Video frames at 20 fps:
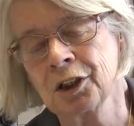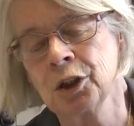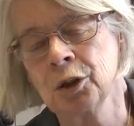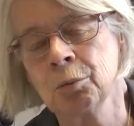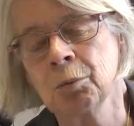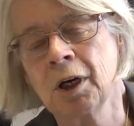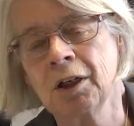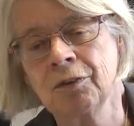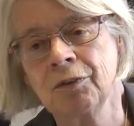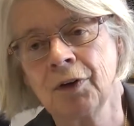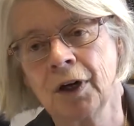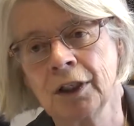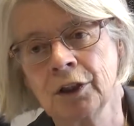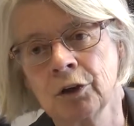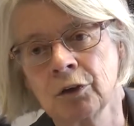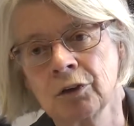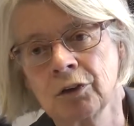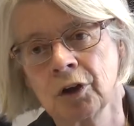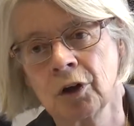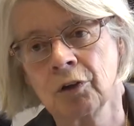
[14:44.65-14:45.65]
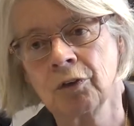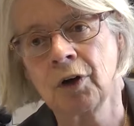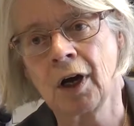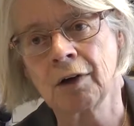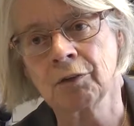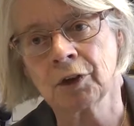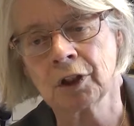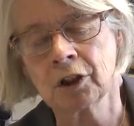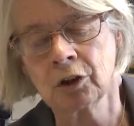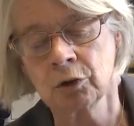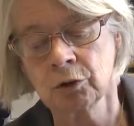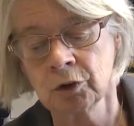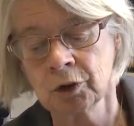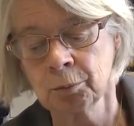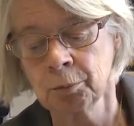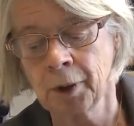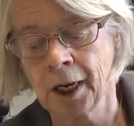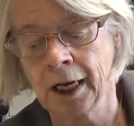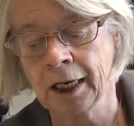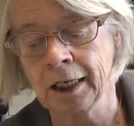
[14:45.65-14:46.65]
and you may find yourself having to
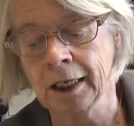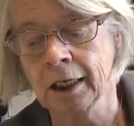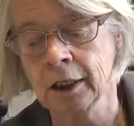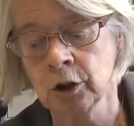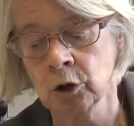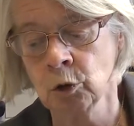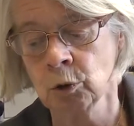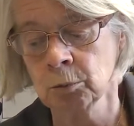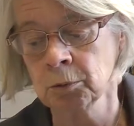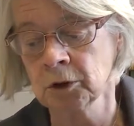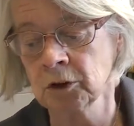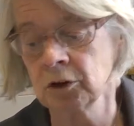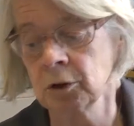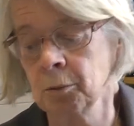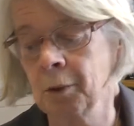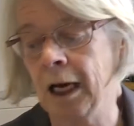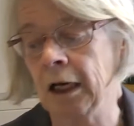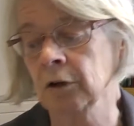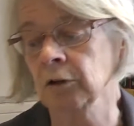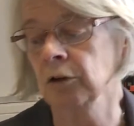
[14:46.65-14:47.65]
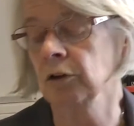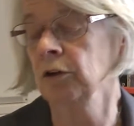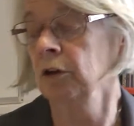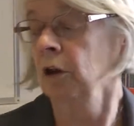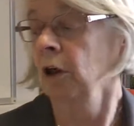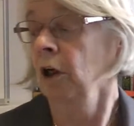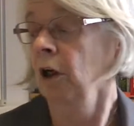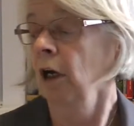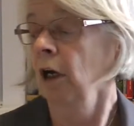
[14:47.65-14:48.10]
repay enormous amounts.